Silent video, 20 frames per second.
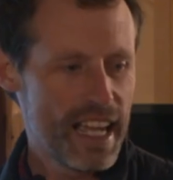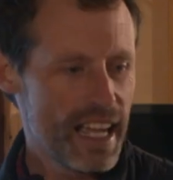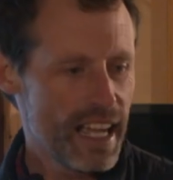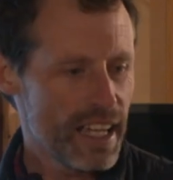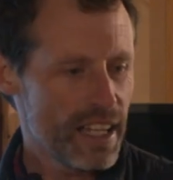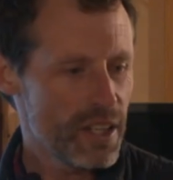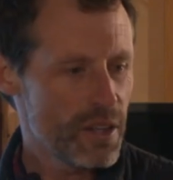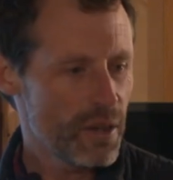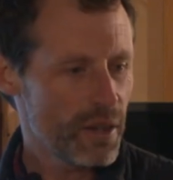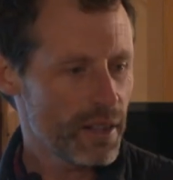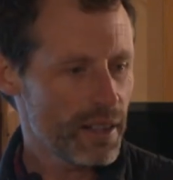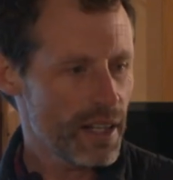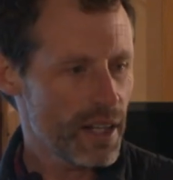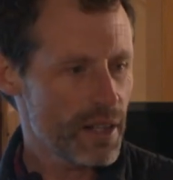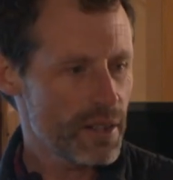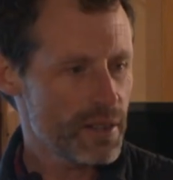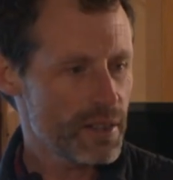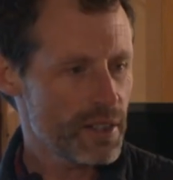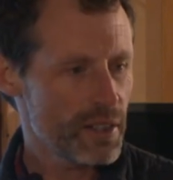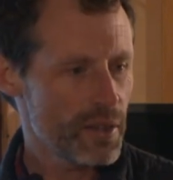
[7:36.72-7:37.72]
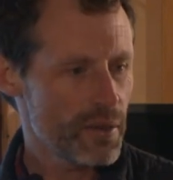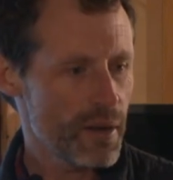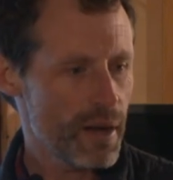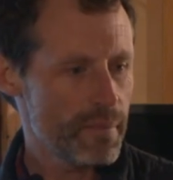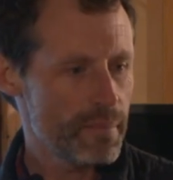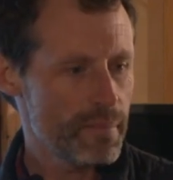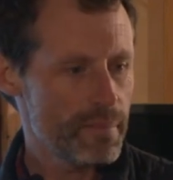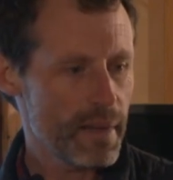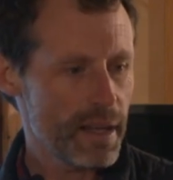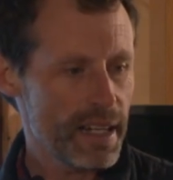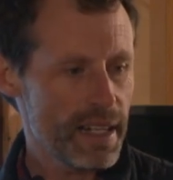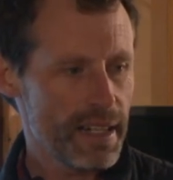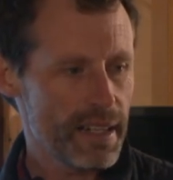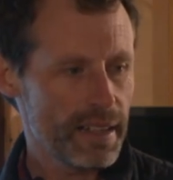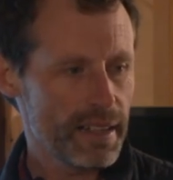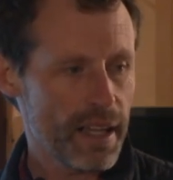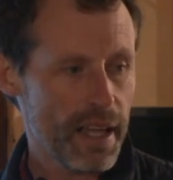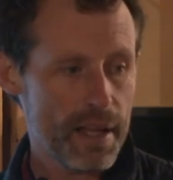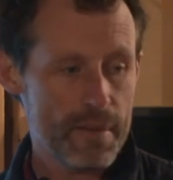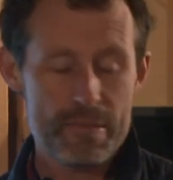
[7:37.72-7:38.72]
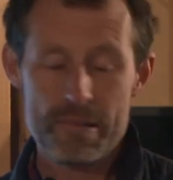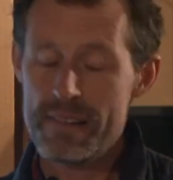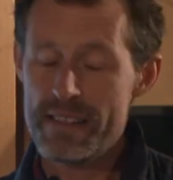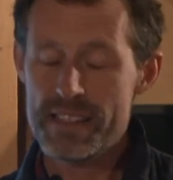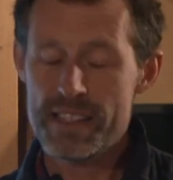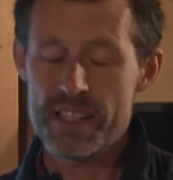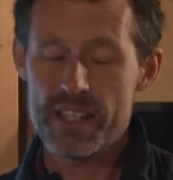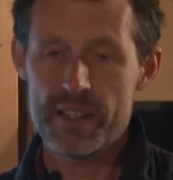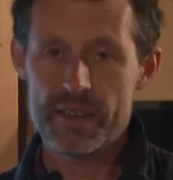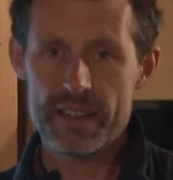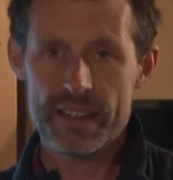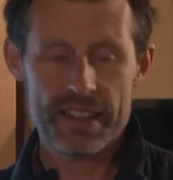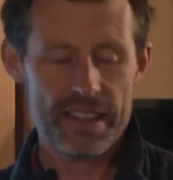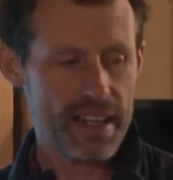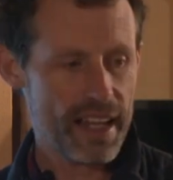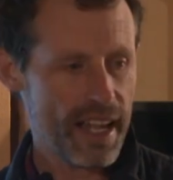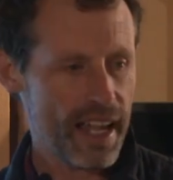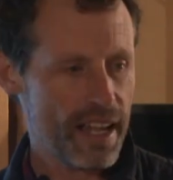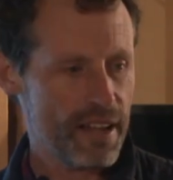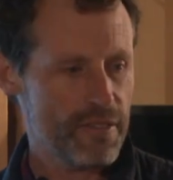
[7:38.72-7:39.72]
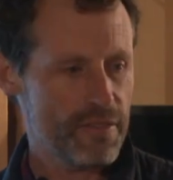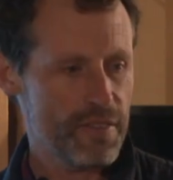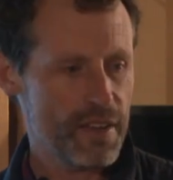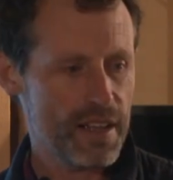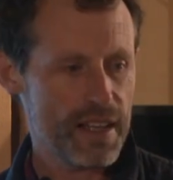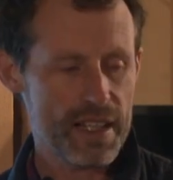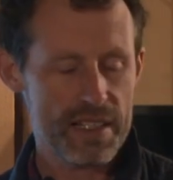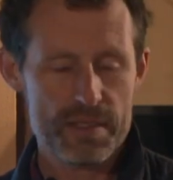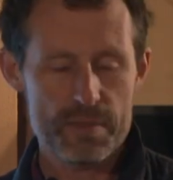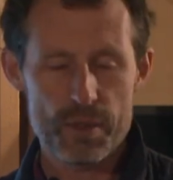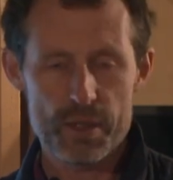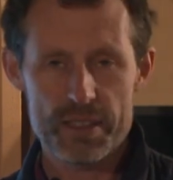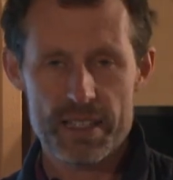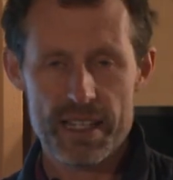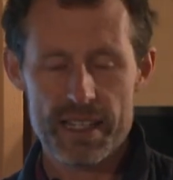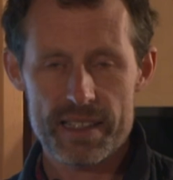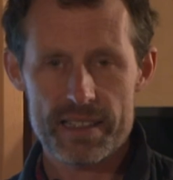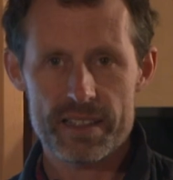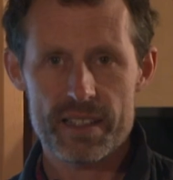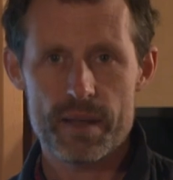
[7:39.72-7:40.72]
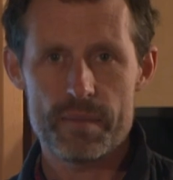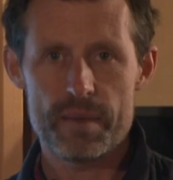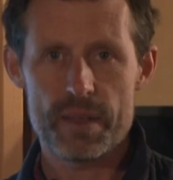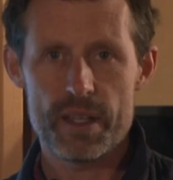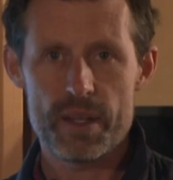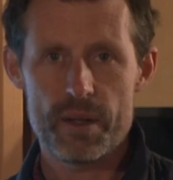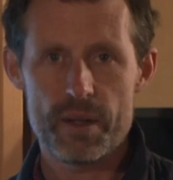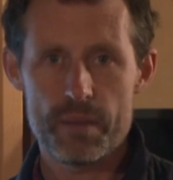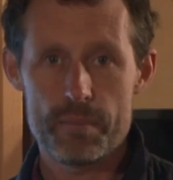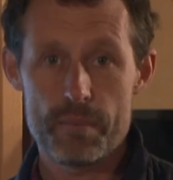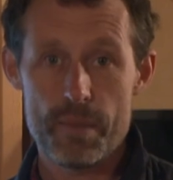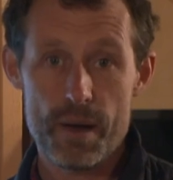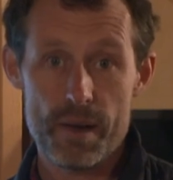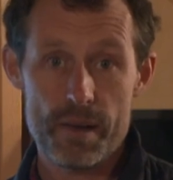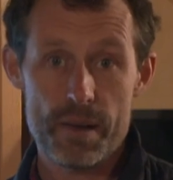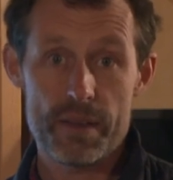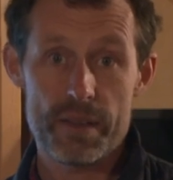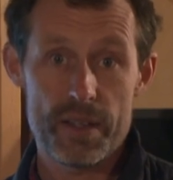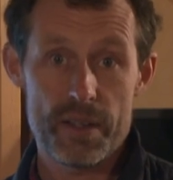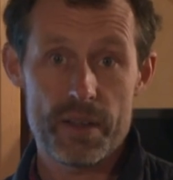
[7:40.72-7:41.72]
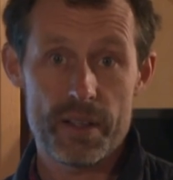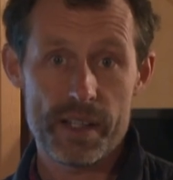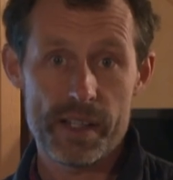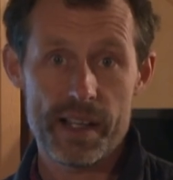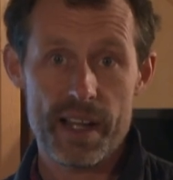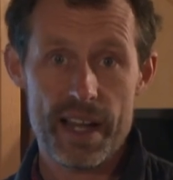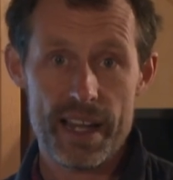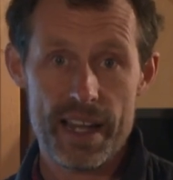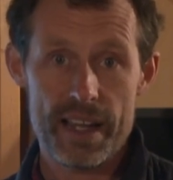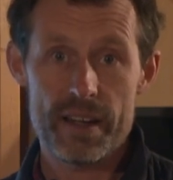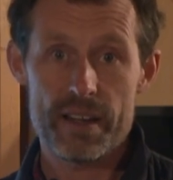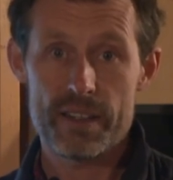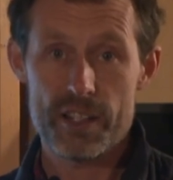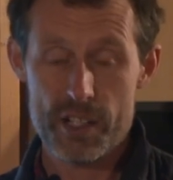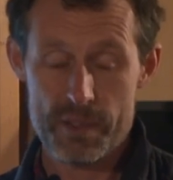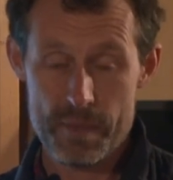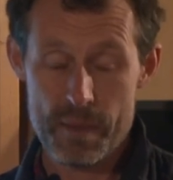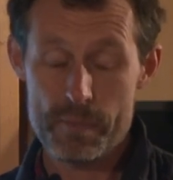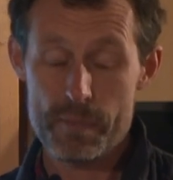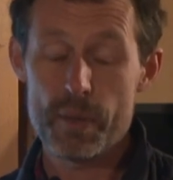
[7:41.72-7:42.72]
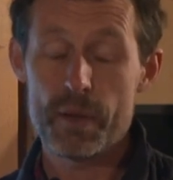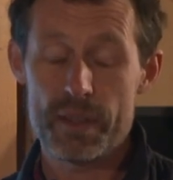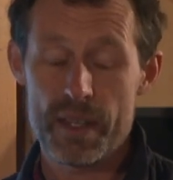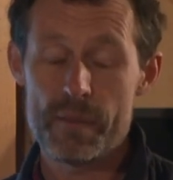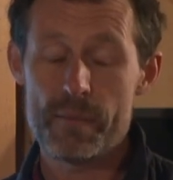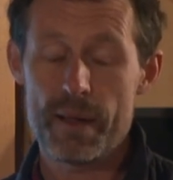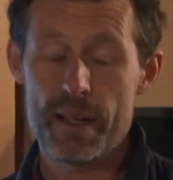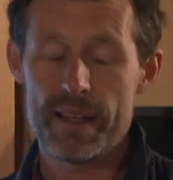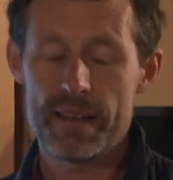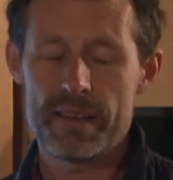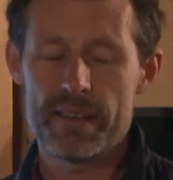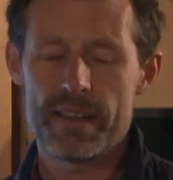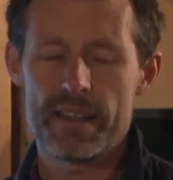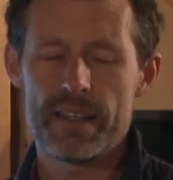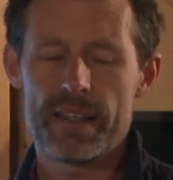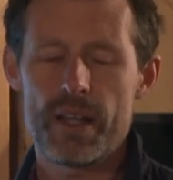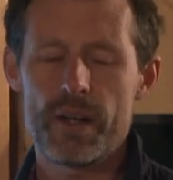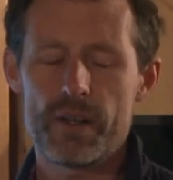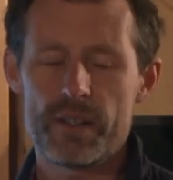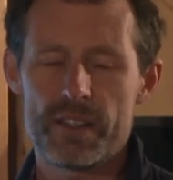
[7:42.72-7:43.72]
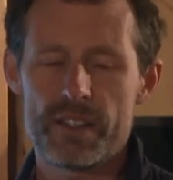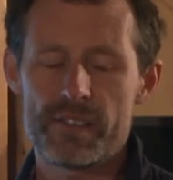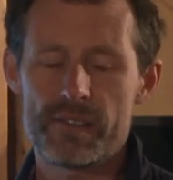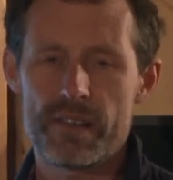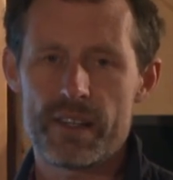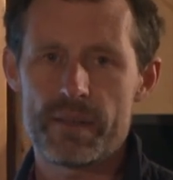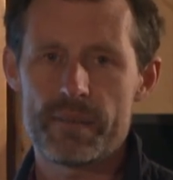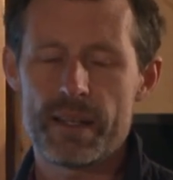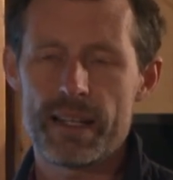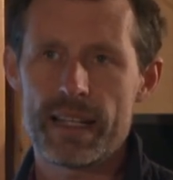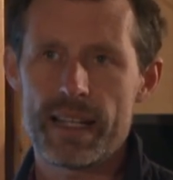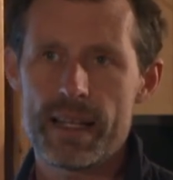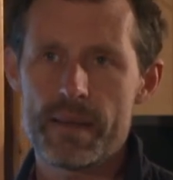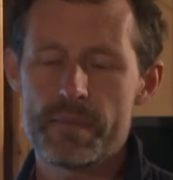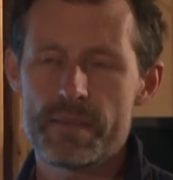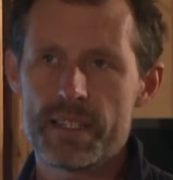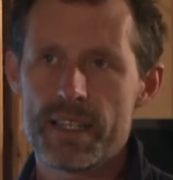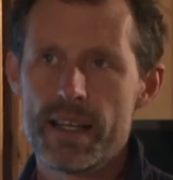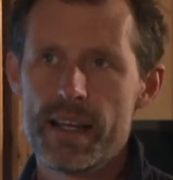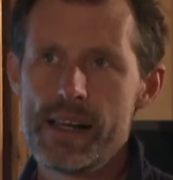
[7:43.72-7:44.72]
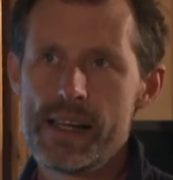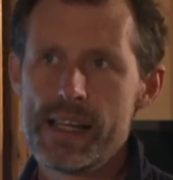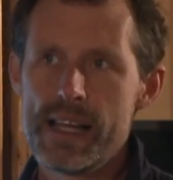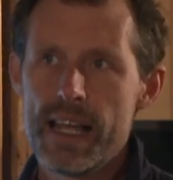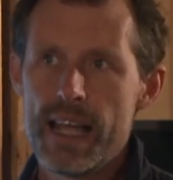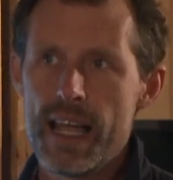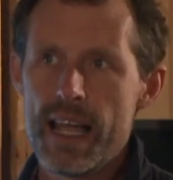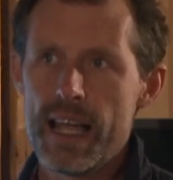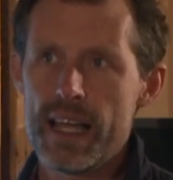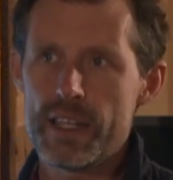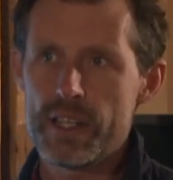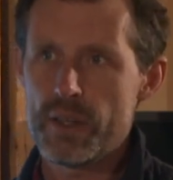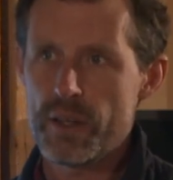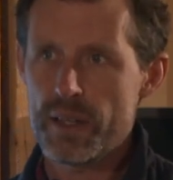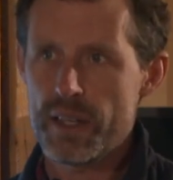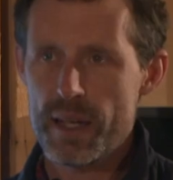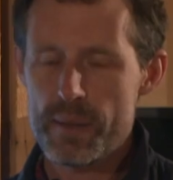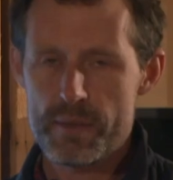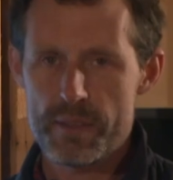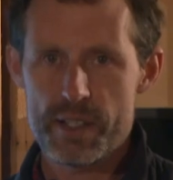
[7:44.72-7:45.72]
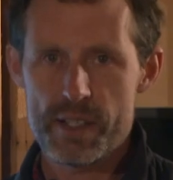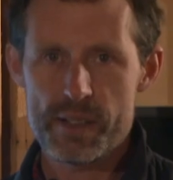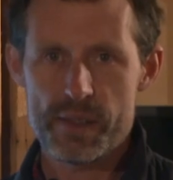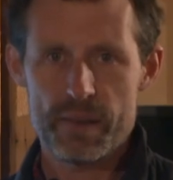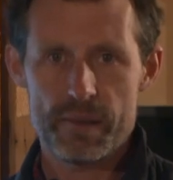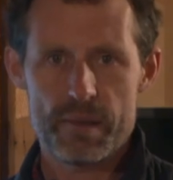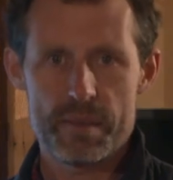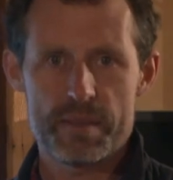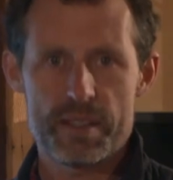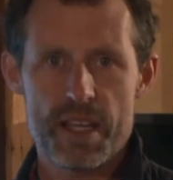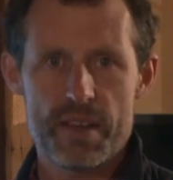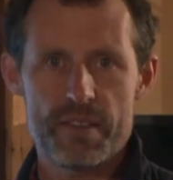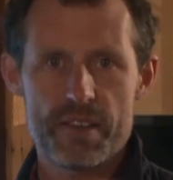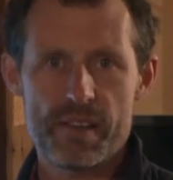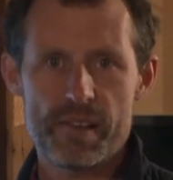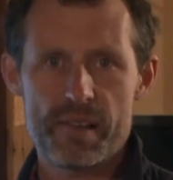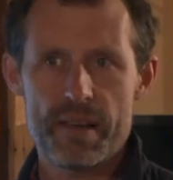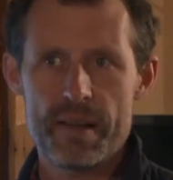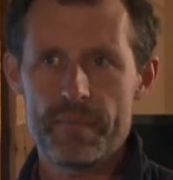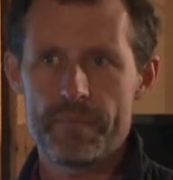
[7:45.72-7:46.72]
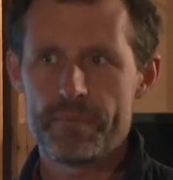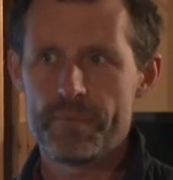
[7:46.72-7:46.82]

You can go to many libraries in New England have a small telescope that you can borrow, that you can check out, and those will be put there by local astronomy clubs. You can come to the Schueller Observatory.